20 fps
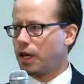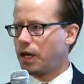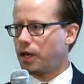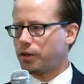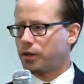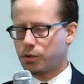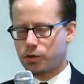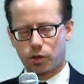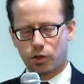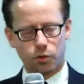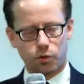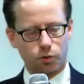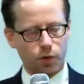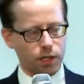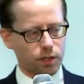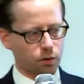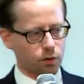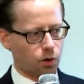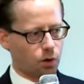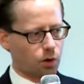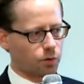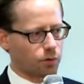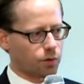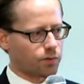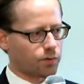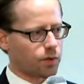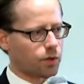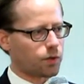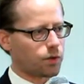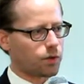And there was a great law
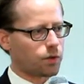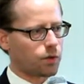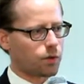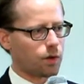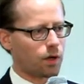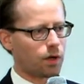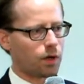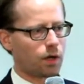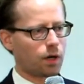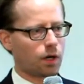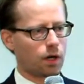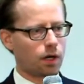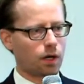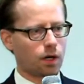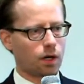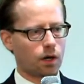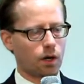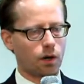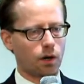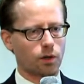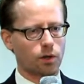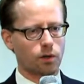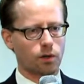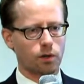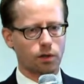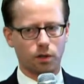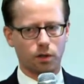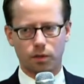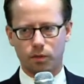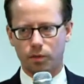review
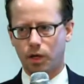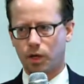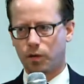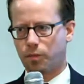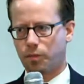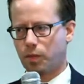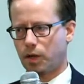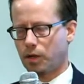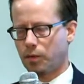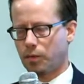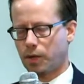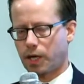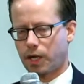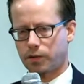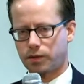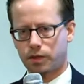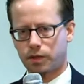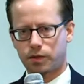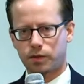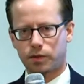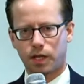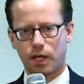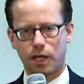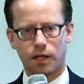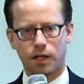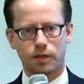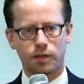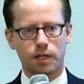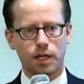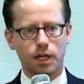article about this
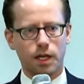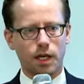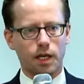case